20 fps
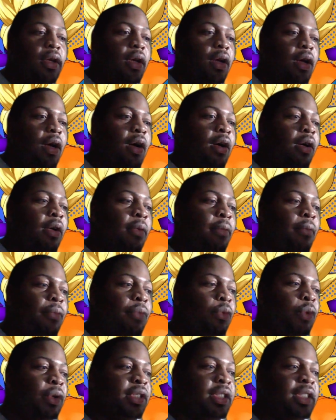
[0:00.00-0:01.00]
um,
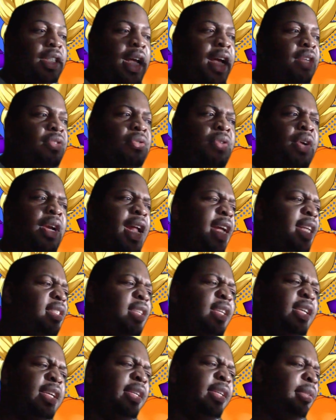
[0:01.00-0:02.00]
which is Android
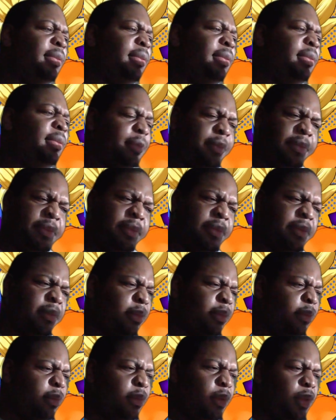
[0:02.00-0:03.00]
eighteen,
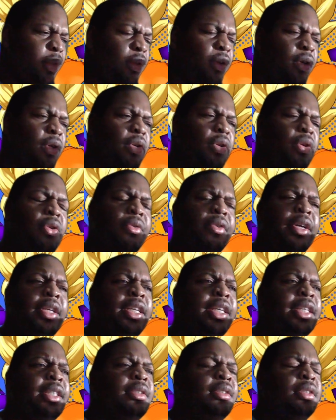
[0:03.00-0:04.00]

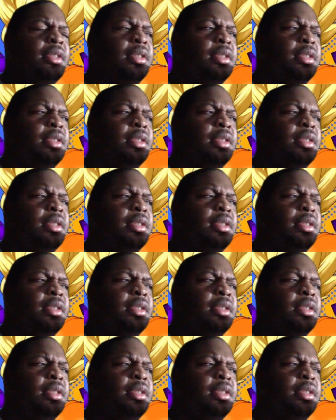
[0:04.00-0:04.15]
Krillin,